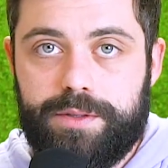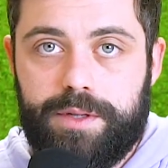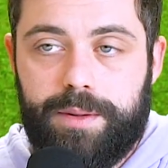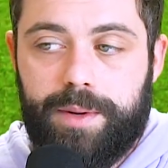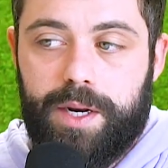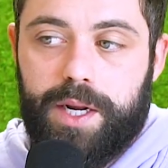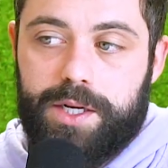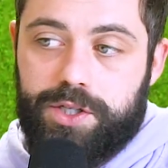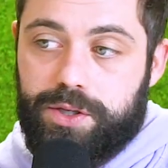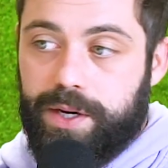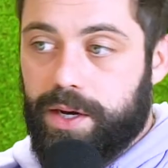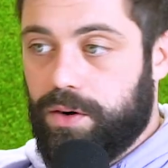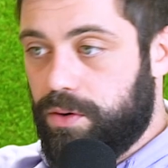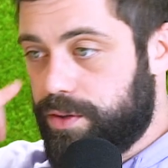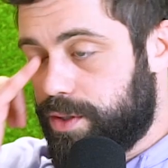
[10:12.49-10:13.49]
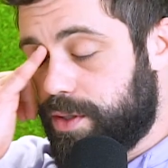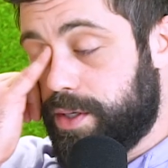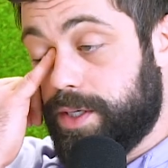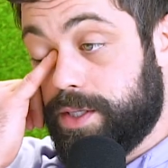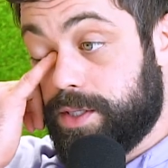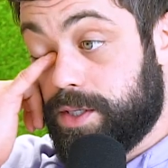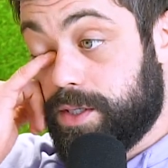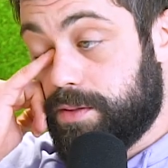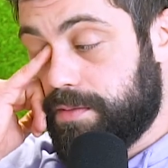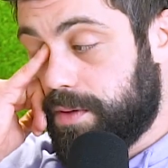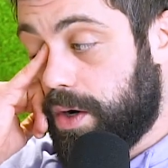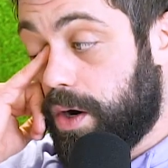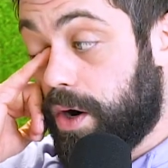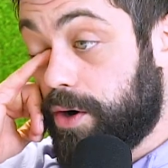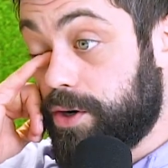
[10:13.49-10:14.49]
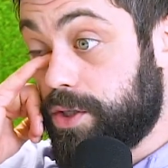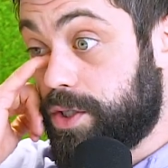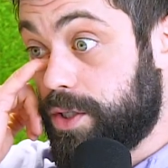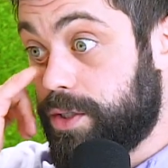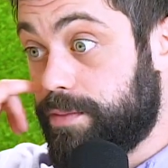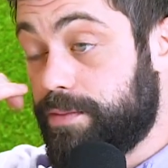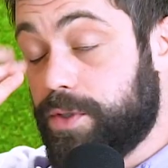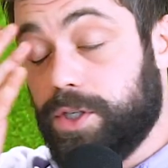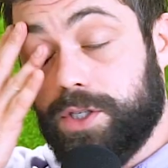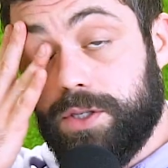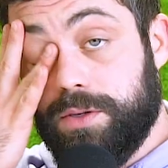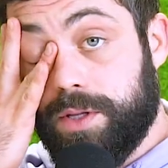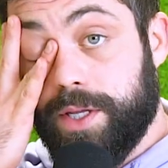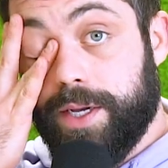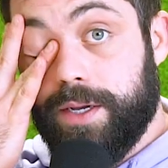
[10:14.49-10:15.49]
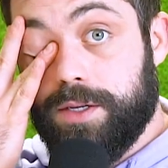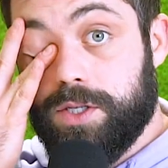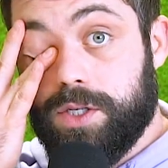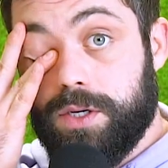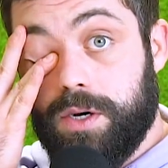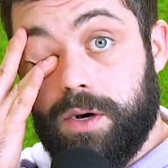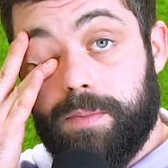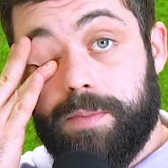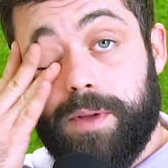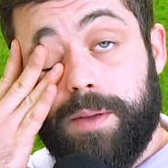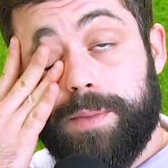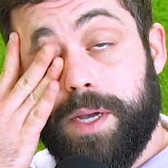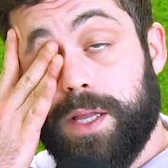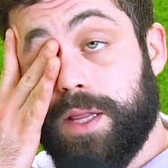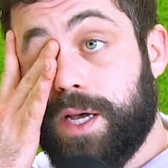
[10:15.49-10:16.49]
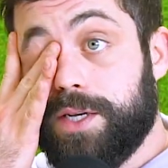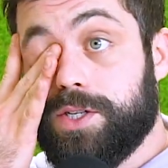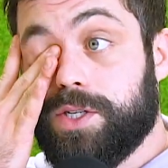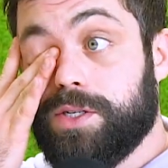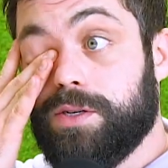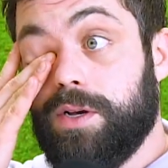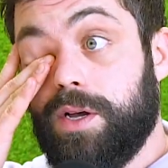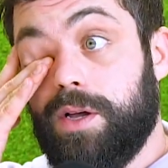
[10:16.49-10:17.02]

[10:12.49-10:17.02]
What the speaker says: I mean, as you get older, it's harder to do things, you know, maybe unless,